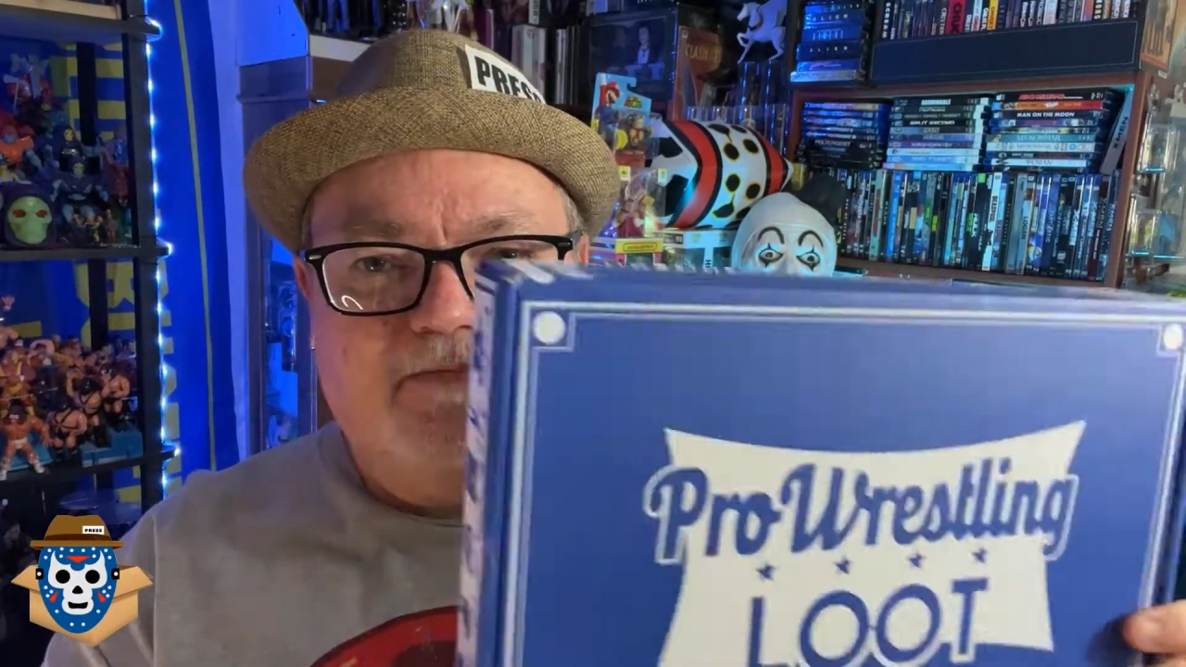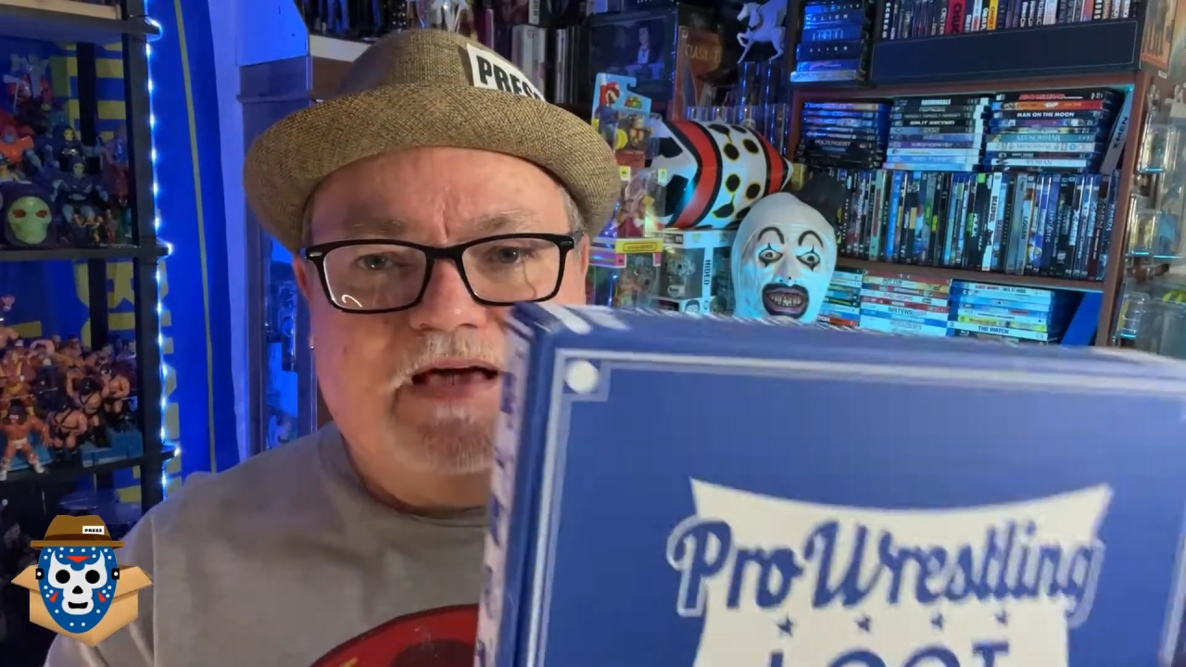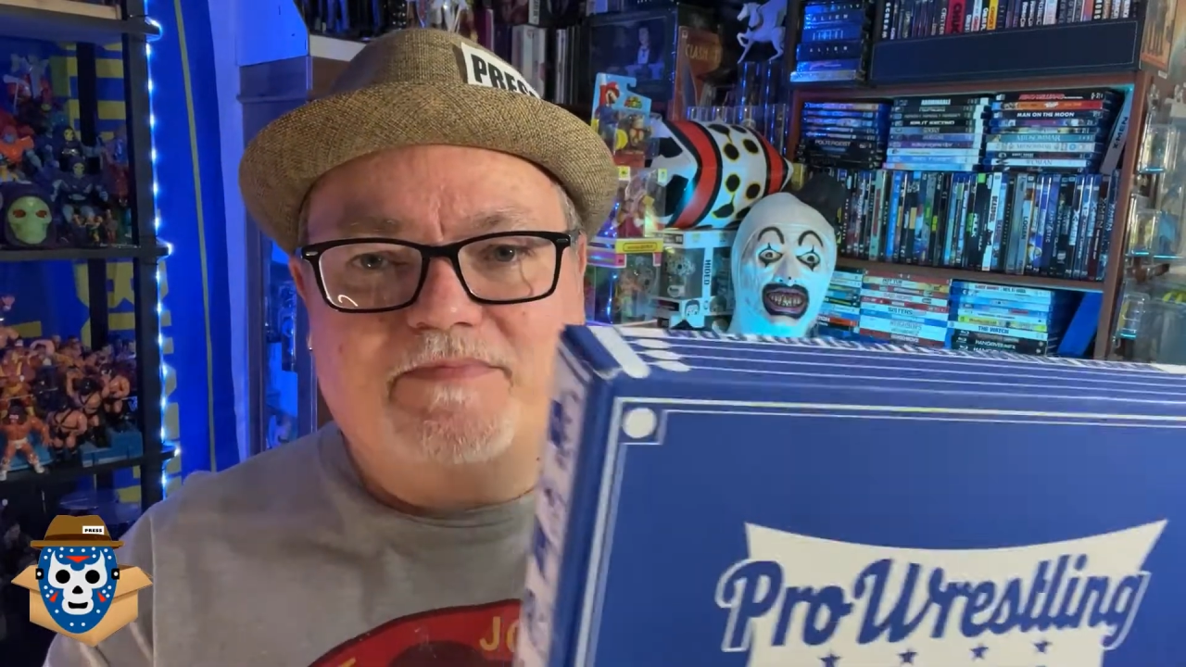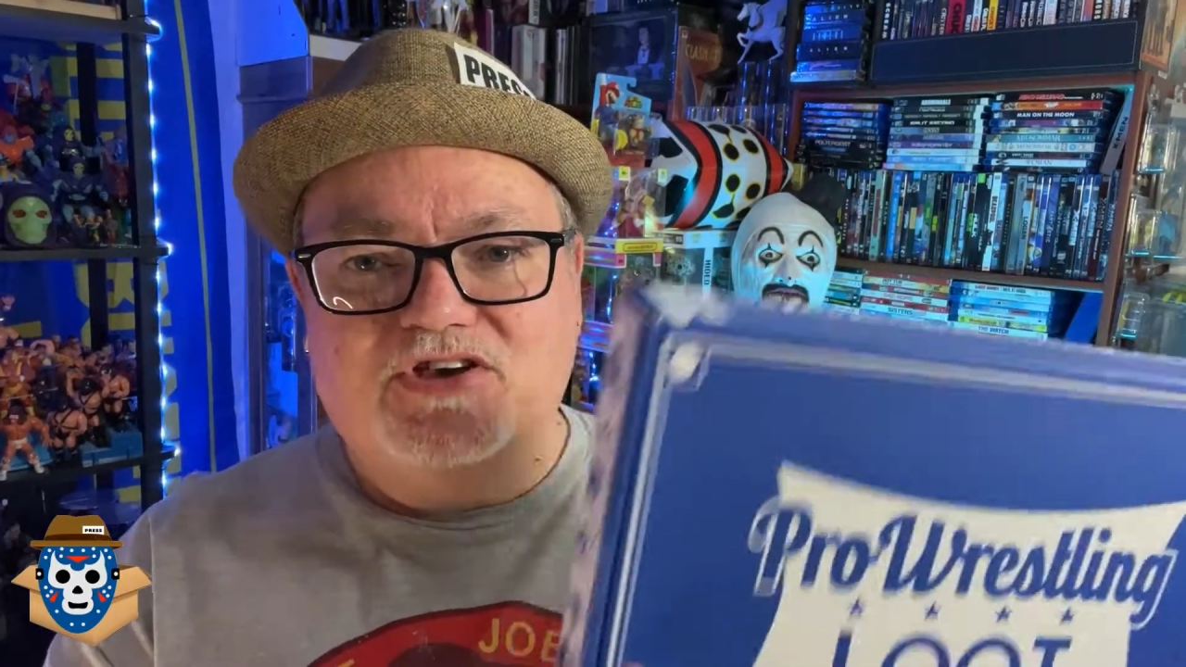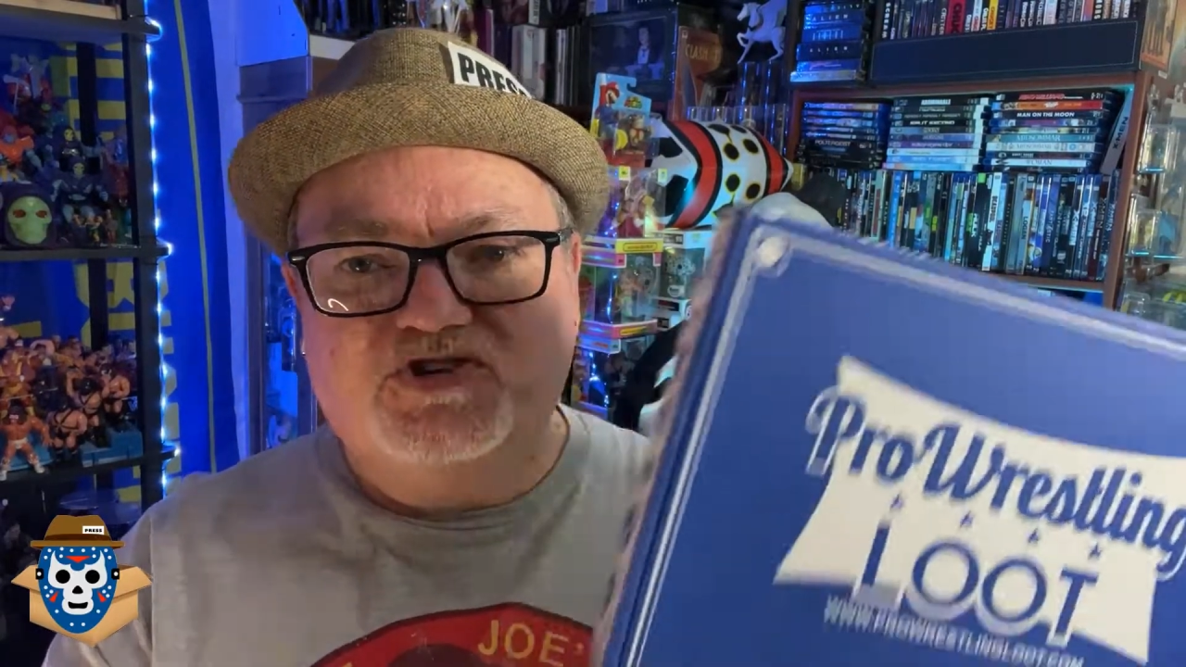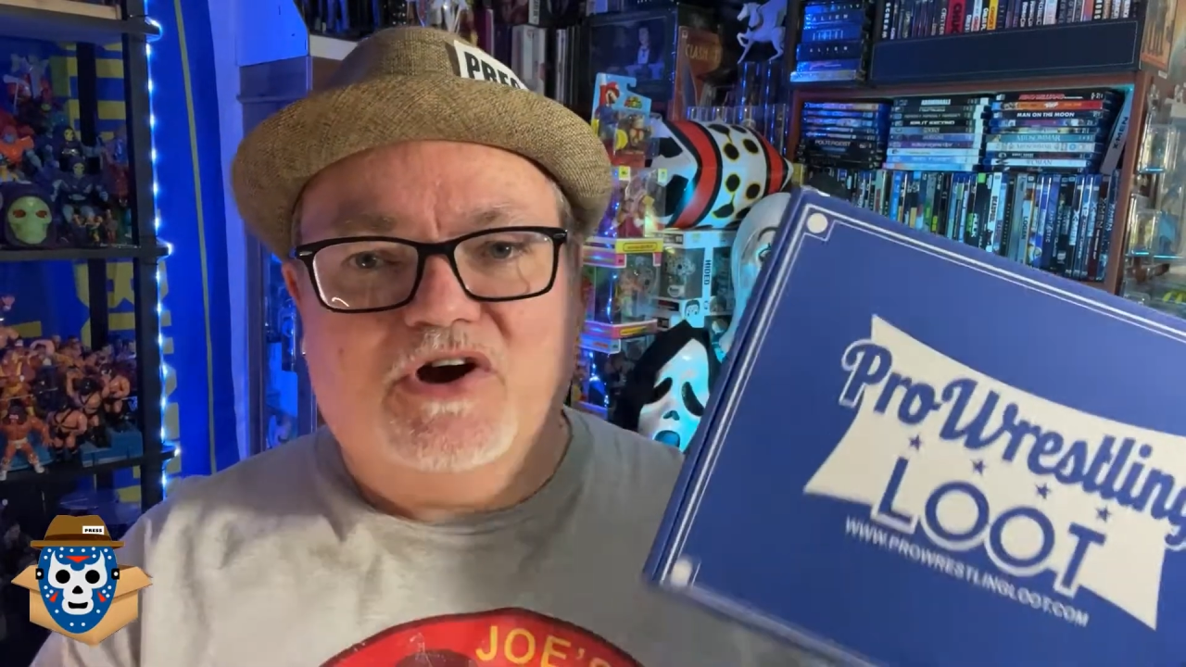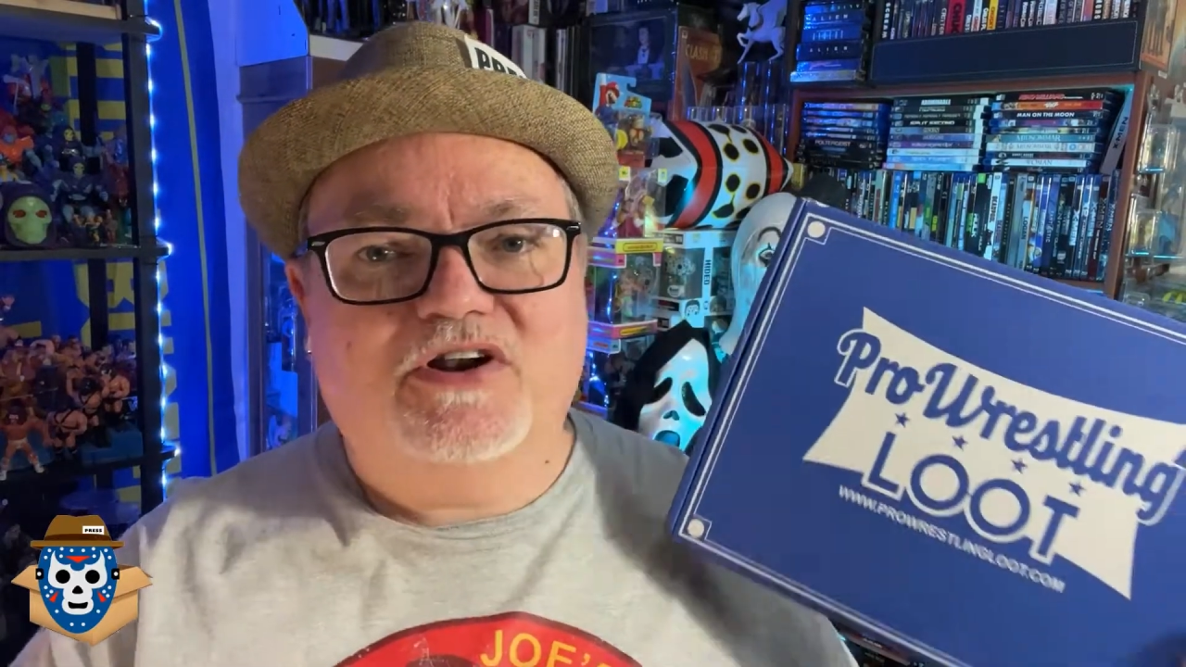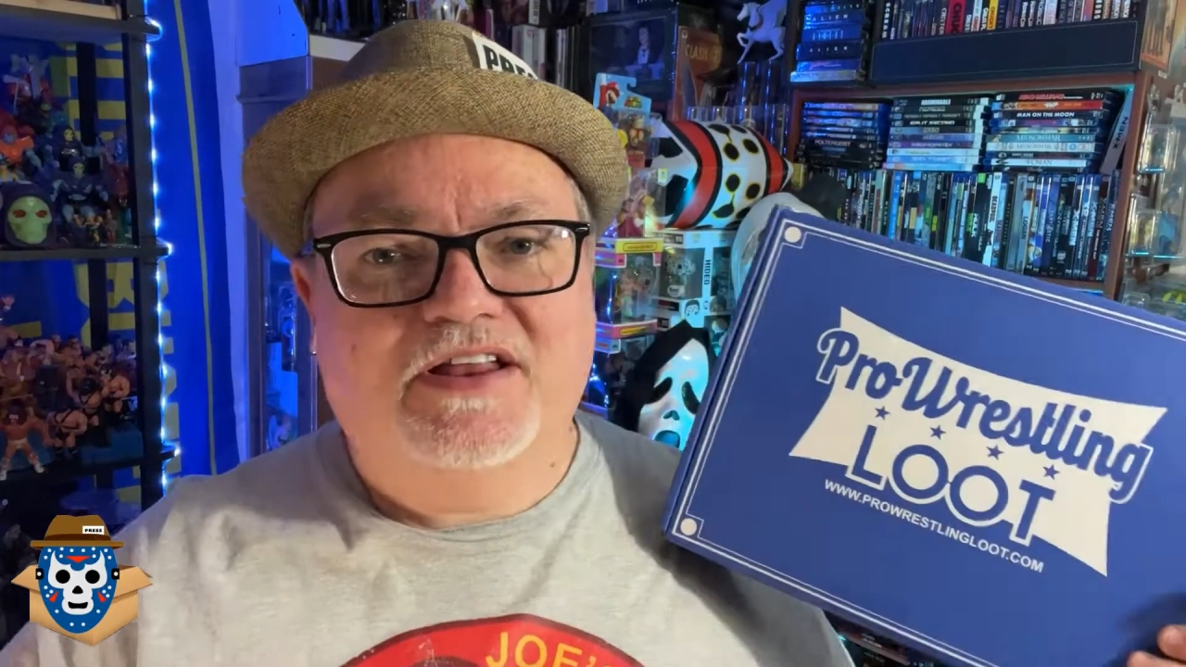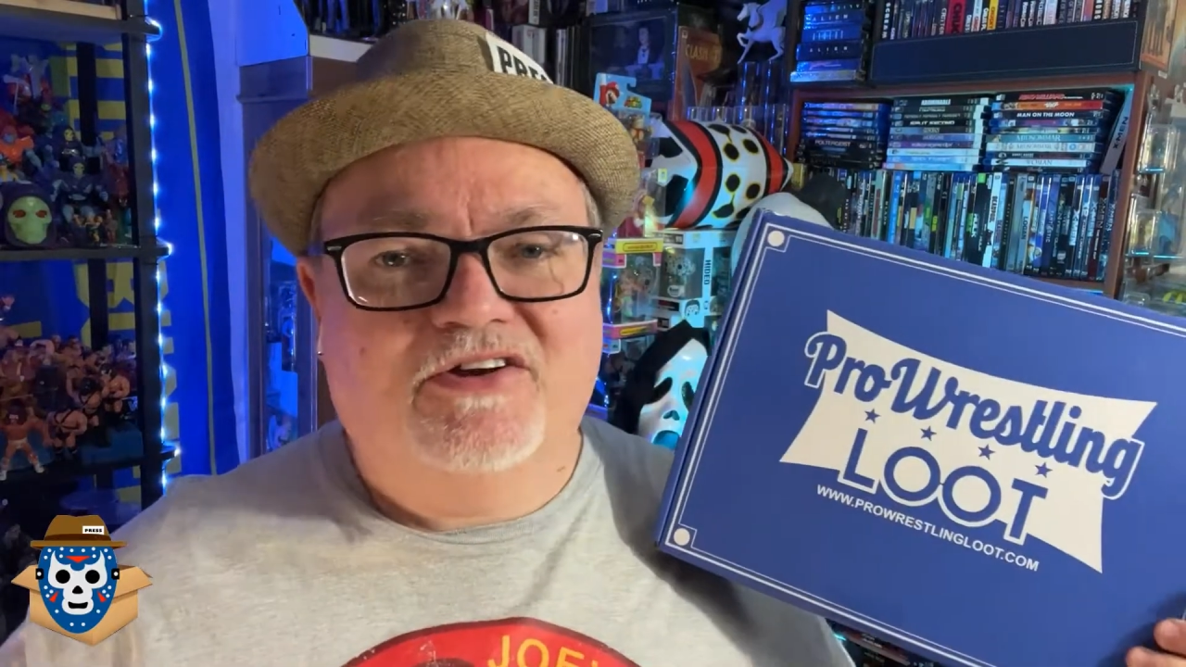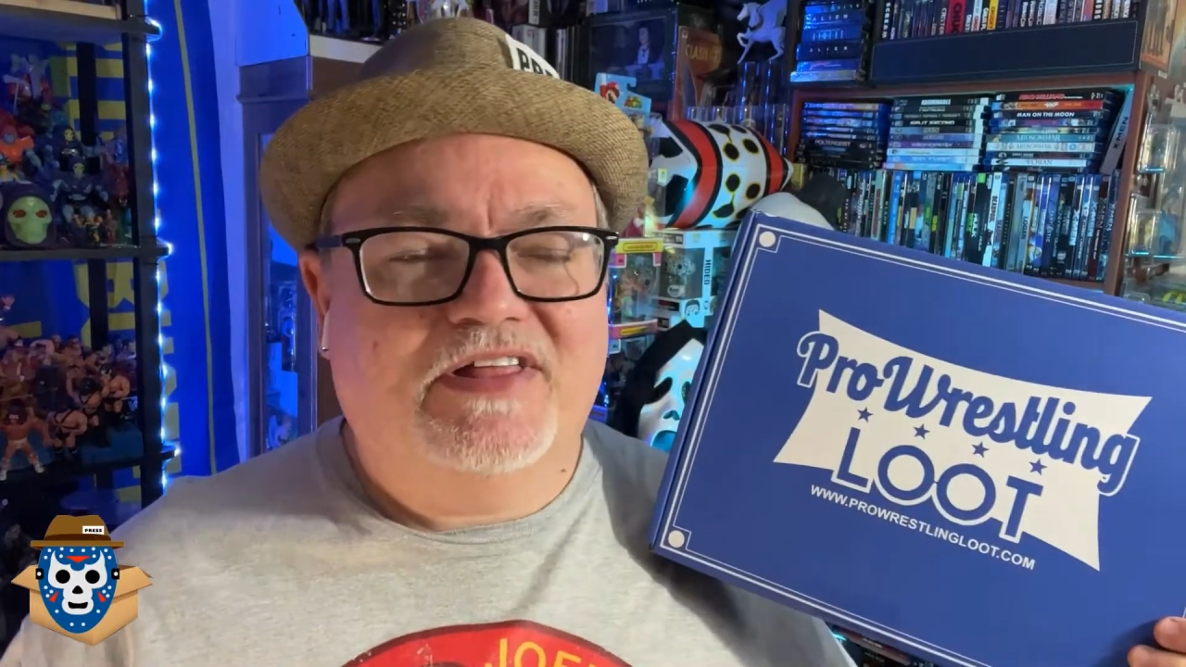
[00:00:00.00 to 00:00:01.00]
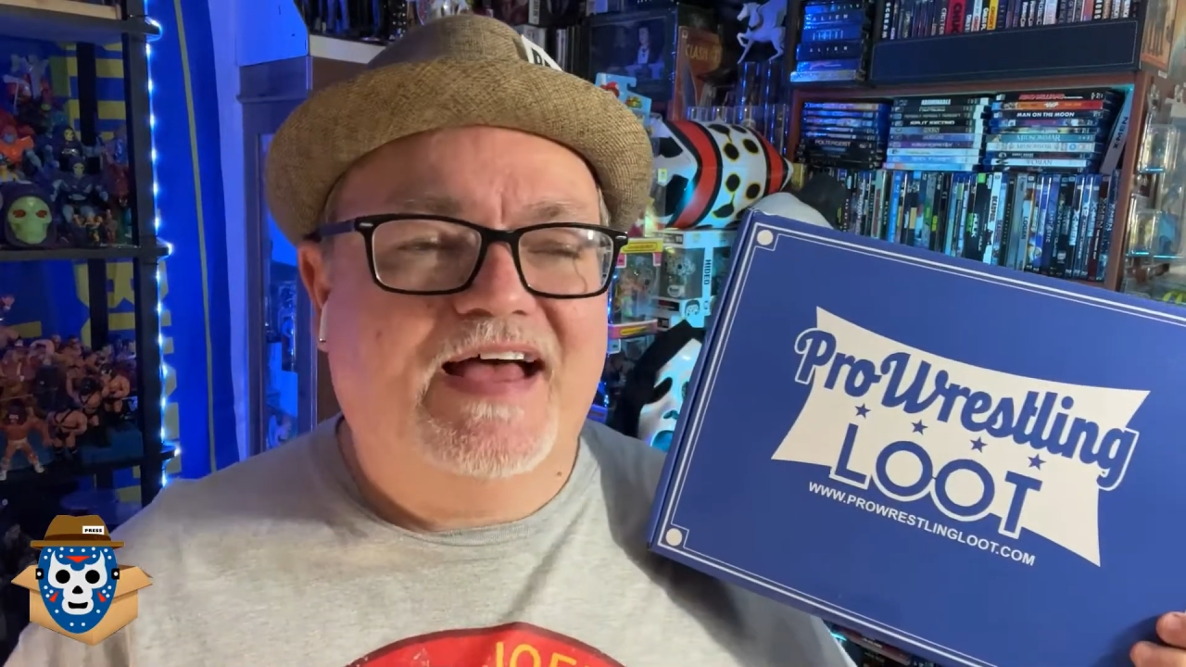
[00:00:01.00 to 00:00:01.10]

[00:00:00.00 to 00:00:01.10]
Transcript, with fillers: It might be a shirt in here.